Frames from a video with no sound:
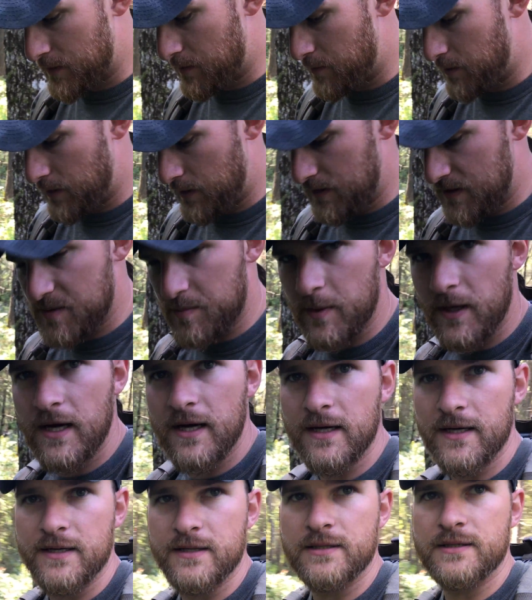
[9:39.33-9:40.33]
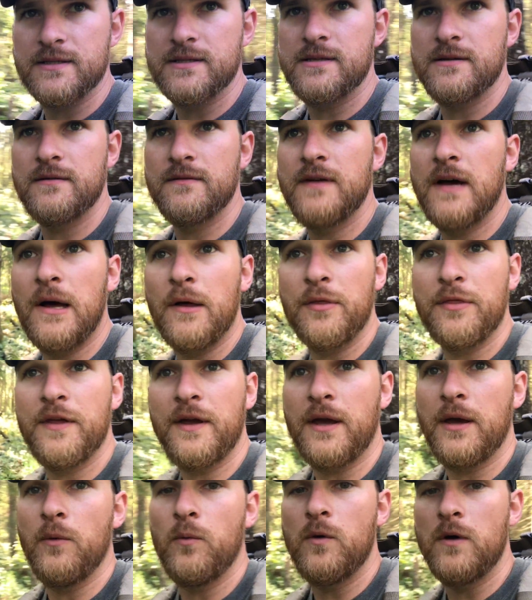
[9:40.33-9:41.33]
going to be a good spot because of how
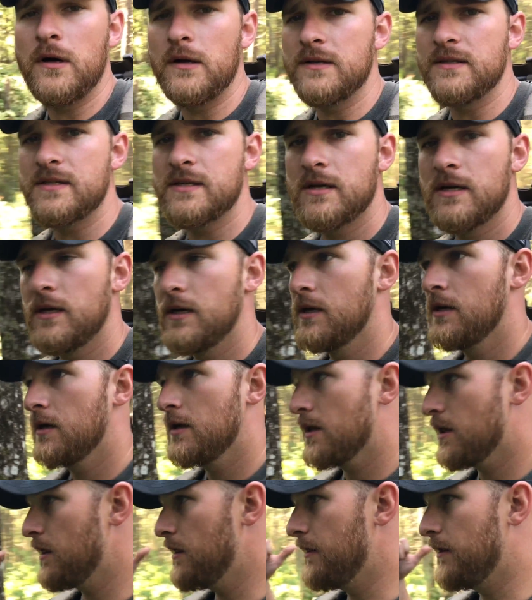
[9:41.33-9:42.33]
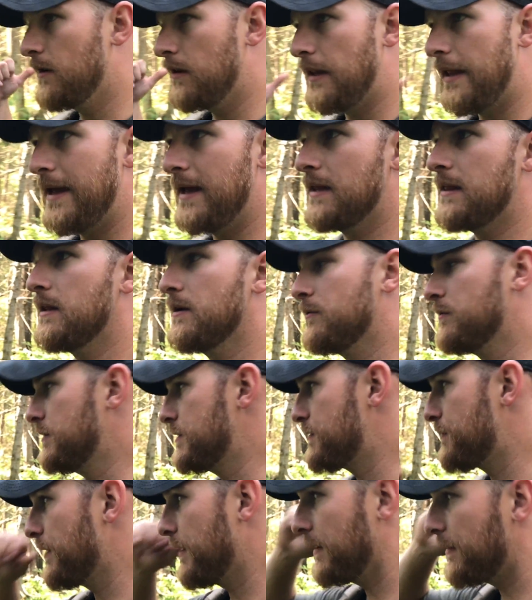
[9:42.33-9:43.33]
thick it was. The lake that
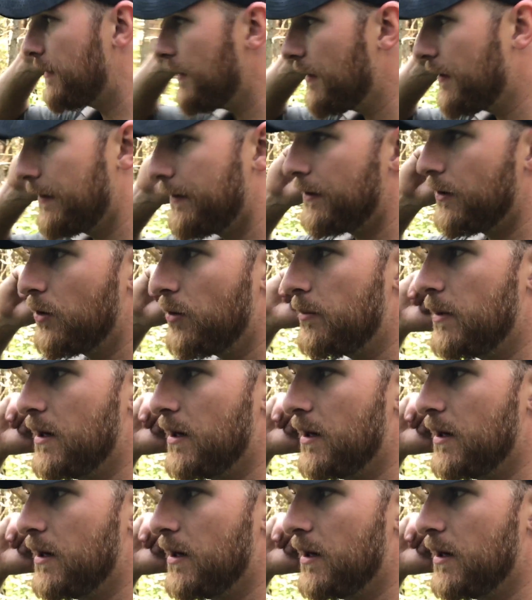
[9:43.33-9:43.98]
was right there. You know,